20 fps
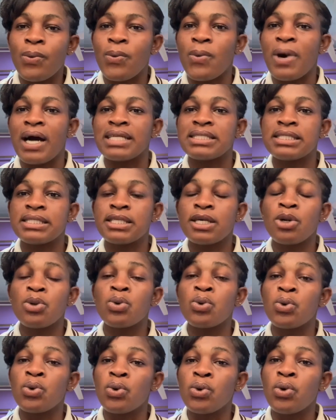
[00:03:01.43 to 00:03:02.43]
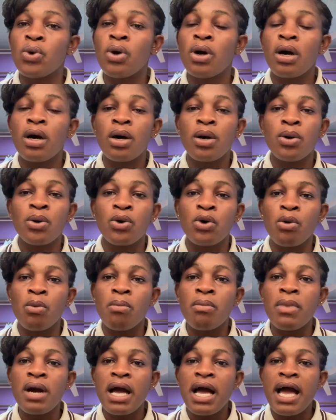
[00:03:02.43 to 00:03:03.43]
what, who,
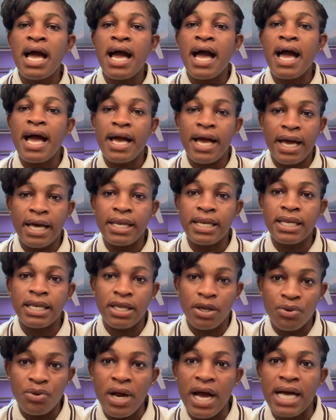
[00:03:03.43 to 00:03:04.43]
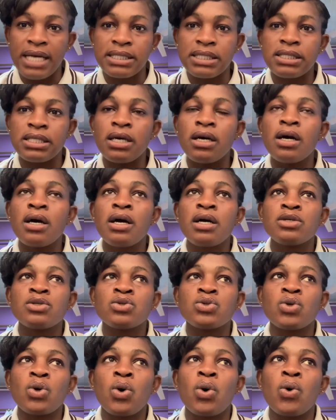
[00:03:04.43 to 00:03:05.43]
whom, and the rest.
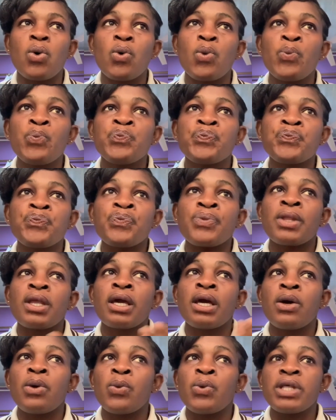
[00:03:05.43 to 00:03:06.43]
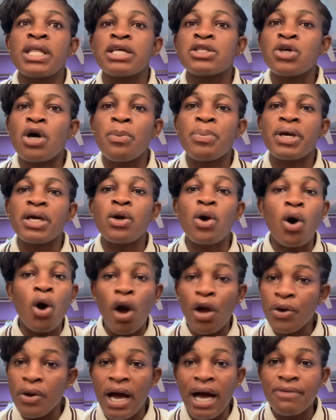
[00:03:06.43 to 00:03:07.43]
So with a topic,
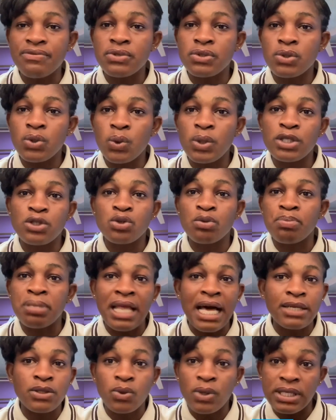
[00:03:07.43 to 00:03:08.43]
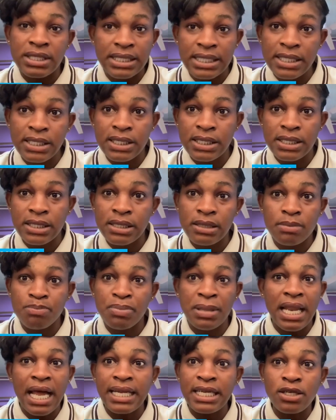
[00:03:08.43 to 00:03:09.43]
all you have to do is to plan questions,
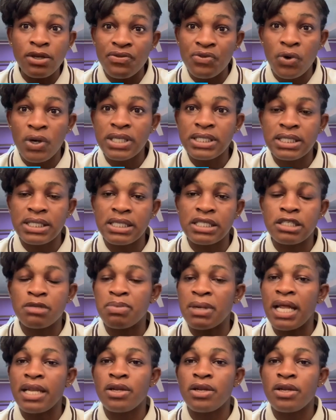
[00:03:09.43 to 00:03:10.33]
planning of questions.